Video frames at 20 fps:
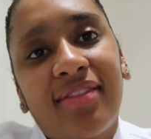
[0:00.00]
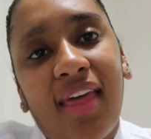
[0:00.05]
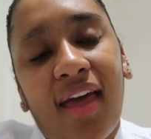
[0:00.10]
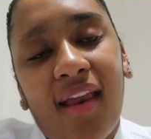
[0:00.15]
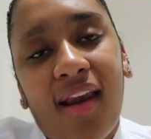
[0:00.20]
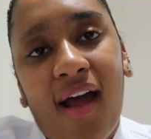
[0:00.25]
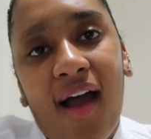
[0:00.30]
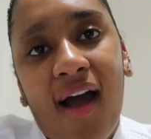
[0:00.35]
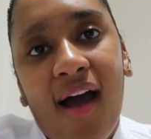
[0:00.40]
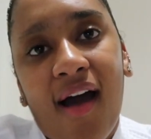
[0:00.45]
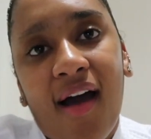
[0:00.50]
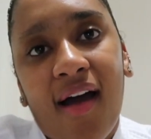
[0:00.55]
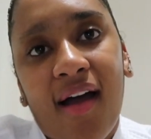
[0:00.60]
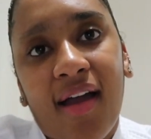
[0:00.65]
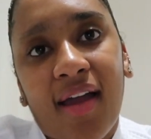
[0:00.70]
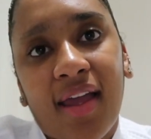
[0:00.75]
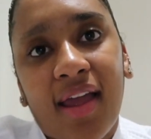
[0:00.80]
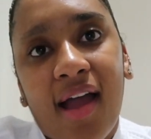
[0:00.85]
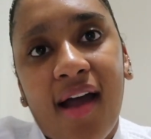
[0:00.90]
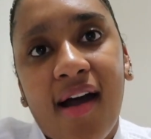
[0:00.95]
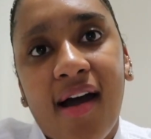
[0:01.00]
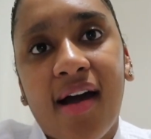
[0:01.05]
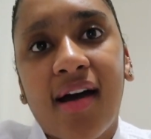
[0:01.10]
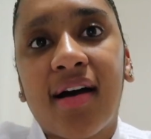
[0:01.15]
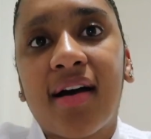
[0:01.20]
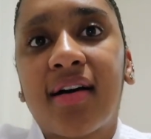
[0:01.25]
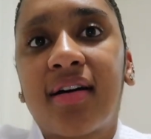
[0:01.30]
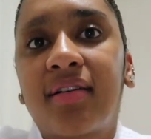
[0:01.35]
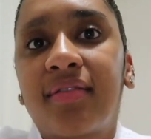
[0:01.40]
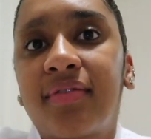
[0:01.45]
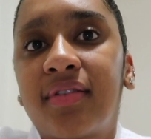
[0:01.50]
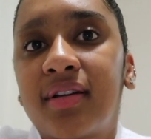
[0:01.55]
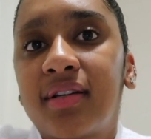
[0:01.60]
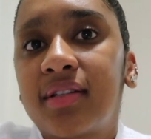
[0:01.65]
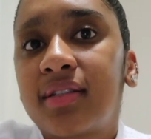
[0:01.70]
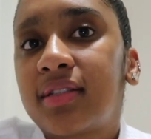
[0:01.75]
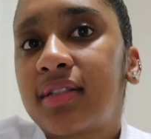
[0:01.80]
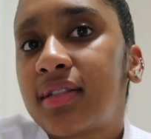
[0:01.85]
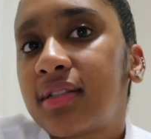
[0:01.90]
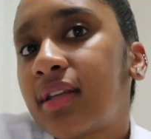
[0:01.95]
that I have
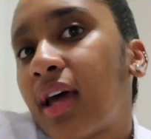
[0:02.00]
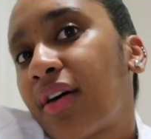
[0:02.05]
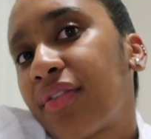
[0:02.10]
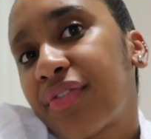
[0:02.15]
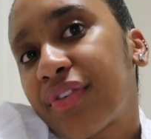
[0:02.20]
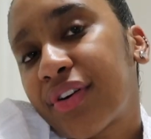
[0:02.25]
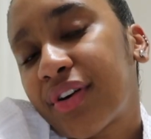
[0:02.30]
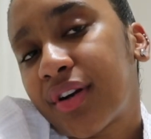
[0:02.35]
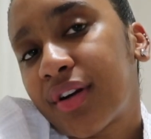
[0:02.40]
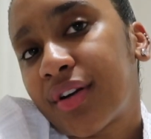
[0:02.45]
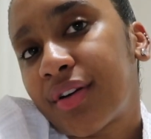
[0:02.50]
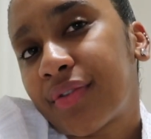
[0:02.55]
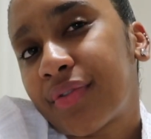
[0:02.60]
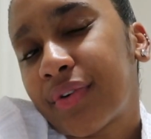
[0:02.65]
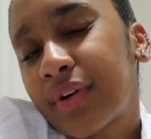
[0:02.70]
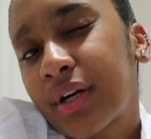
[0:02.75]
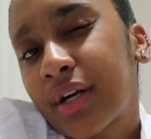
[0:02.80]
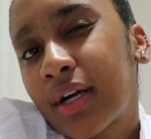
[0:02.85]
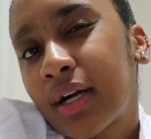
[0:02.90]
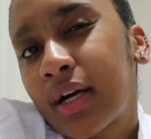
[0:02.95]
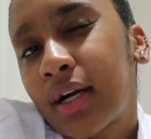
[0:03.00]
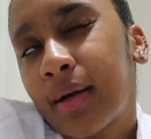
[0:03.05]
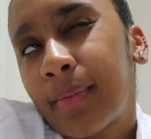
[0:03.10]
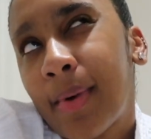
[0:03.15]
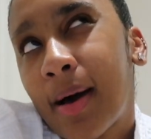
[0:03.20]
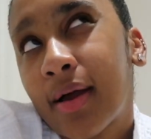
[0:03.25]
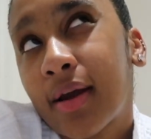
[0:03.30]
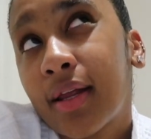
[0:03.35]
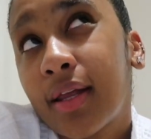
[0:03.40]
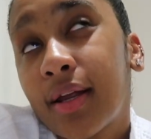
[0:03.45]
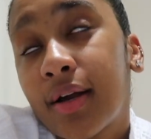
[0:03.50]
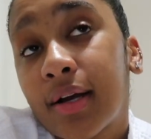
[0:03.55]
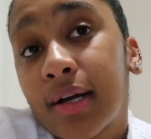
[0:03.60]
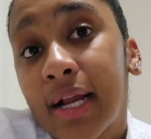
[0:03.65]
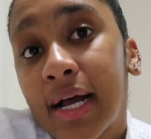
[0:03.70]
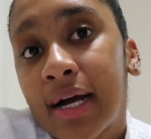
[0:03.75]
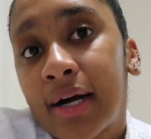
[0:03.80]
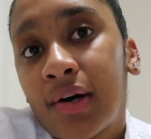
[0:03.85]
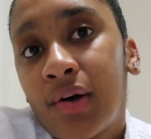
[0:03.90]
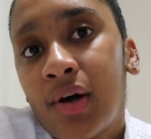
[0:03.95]
suffered for about a year
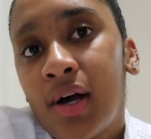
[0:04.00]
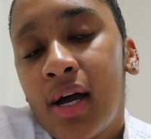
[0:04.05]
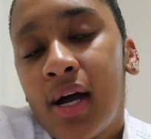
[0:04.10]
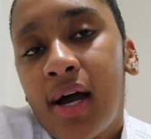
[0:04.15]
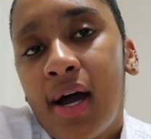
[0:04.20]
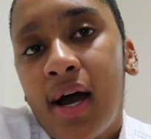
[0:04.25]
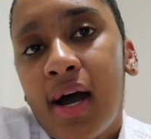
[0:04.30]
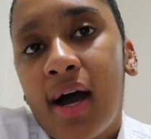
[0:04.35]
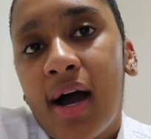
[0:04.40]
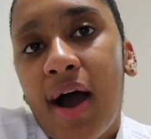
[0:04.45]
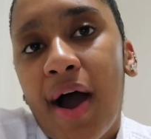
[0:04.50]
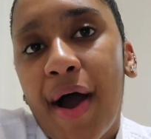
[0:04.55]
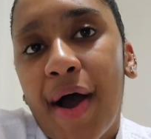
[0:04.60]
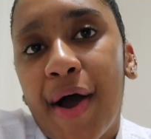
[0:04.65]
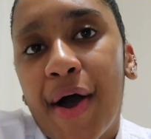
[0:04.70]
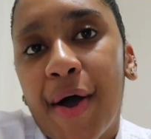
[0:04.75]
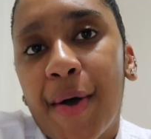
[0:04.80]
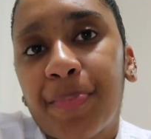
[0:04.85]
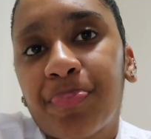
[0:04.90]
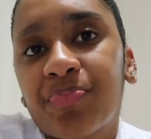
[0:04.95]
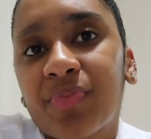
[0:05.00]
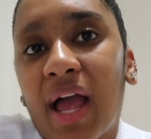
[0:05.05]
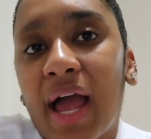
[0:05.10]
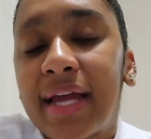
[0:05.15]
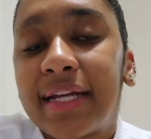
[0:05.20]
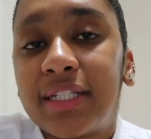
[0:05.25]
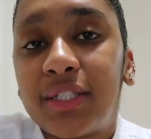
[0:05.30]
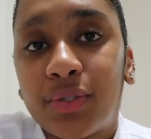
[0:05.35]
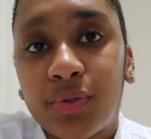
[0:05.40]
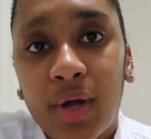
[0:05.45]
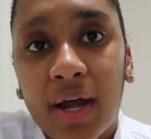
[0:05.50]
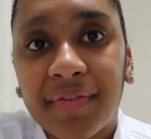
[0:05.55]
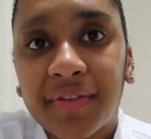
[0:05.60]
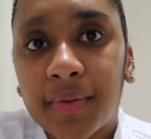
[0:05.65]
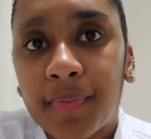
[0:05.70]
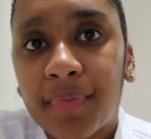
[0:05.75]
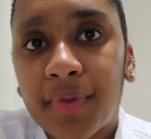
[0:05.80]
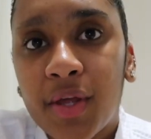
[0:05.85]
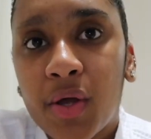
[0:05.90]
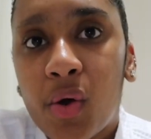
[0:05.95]
now. I do have
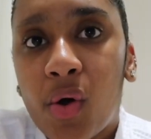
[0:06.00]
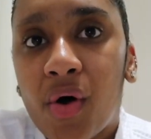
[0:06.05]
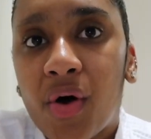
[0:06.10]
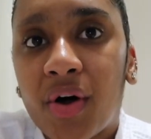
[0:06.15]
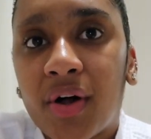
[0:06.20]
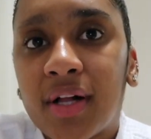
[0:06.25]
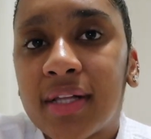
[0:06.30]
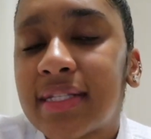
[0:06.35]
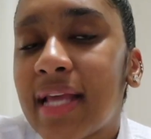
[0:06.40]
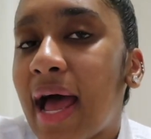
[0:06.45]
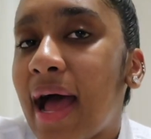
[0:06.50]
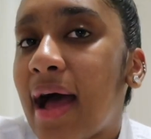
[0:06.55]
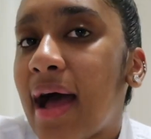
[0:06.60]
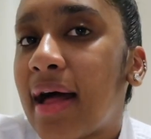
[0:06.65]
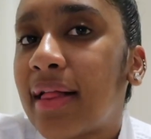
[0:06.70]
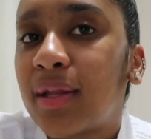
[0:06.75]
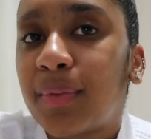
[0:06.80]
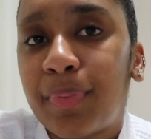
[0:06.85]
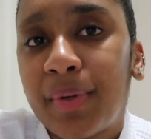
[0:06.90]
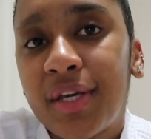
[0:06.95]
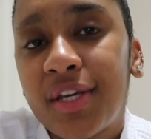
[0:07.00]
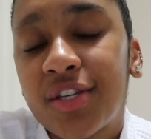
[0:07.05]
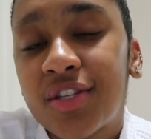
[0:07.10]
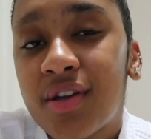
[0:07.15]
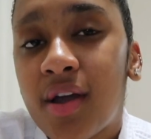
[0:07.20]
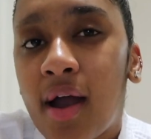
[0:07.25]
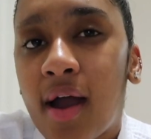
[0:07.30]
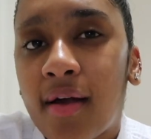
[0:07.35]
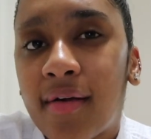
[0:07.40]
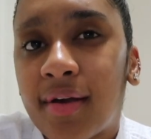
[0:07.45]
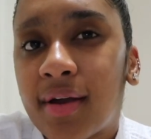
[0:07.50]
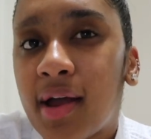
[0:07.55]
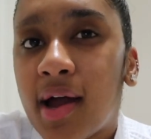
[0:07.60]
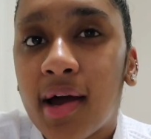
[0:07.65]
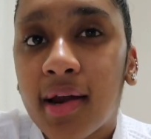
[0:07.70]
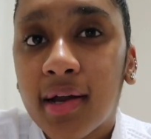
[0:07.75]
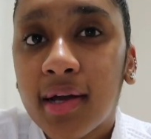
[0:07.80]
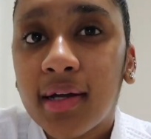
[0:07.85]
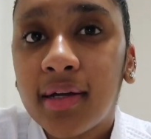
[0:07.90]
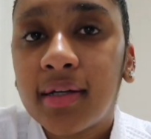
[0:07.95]
something called alopecia
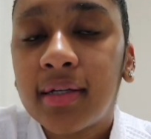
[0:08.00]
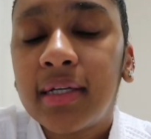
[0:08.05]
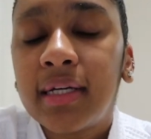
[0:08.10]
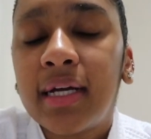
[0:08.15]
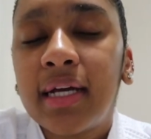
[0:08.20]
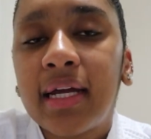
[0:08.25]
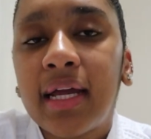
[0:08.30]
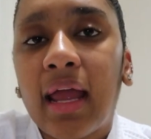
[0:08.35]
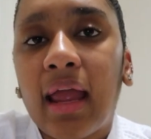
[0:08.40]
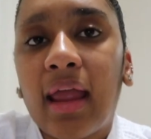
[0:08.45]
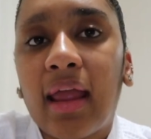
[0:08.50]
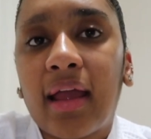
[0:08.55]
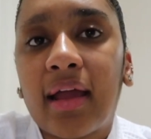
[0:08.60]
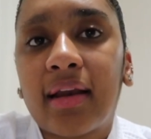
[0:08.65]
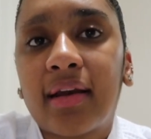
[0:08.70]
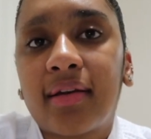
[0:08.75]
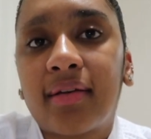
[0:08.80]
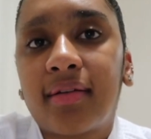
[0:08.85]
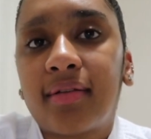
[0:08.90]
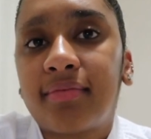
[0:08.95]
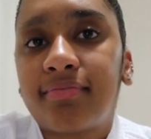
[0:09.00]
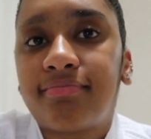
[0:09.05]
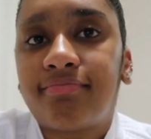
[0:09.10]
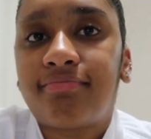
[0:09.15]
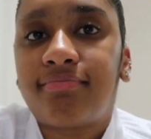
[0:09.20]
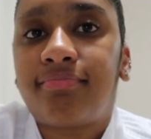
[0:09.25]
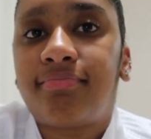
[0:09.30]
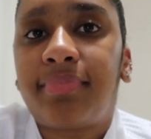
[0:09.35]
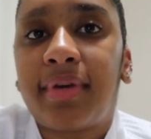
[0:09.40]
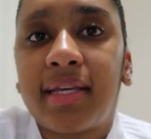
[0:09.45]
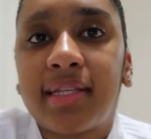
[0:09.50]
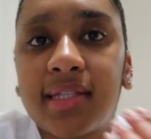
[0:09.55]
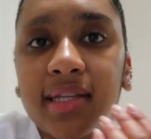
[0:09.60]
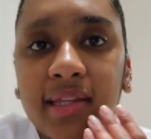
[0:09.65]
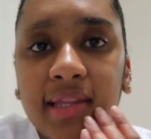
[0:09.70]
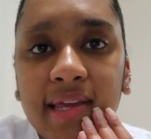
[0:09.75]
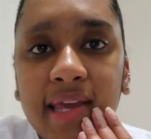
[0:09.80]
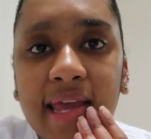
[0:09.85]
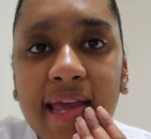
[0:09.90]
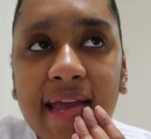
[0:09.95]
areata, and
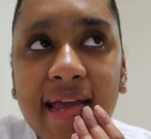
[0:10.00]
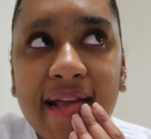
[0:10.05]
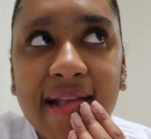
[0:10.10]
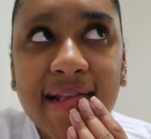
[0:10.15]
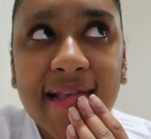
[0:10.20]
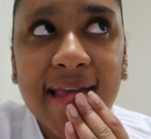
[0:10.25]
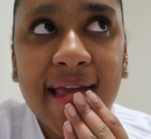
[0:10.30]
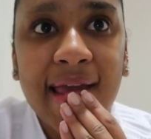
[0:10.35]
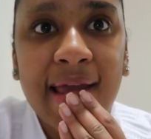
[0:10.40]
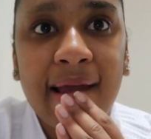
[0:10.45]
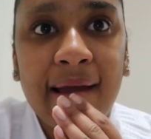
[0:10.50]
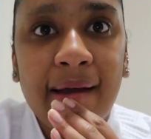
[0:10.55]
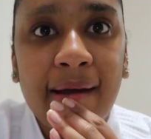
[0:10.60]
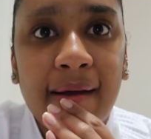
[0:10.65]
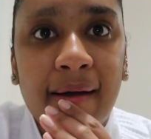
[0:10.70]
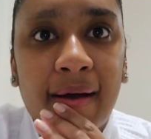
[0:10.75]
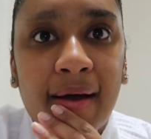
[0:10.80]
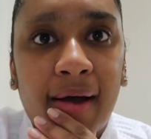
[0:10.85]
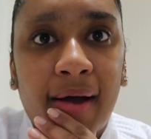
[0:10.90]
basically it's like